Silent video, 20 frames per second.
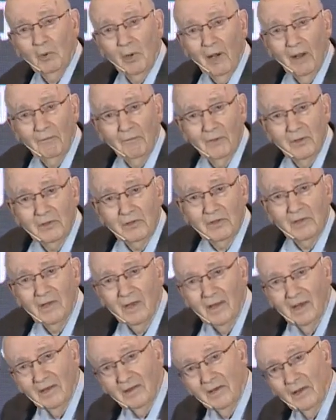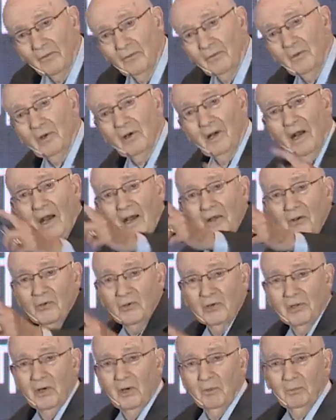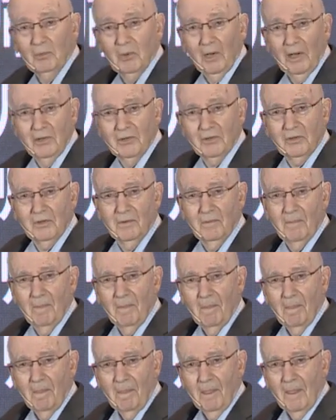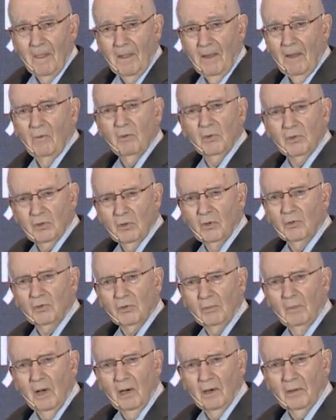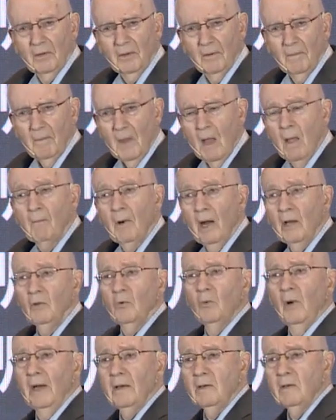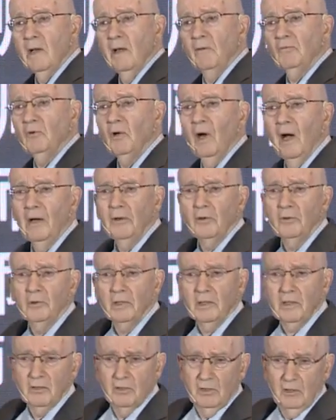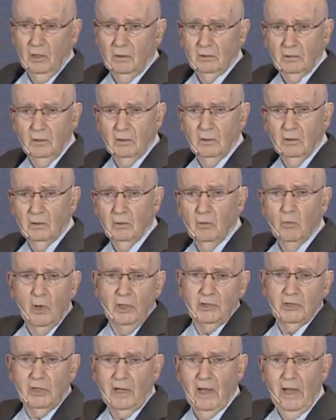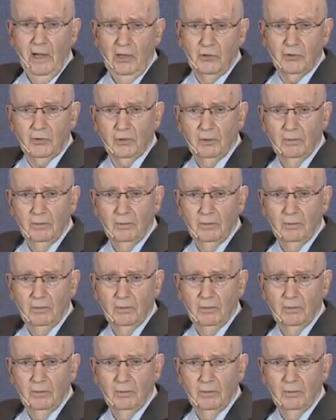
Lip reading: profits and therefore a higher share price. He was so smart. By the way, never hire a consultant who wants cash.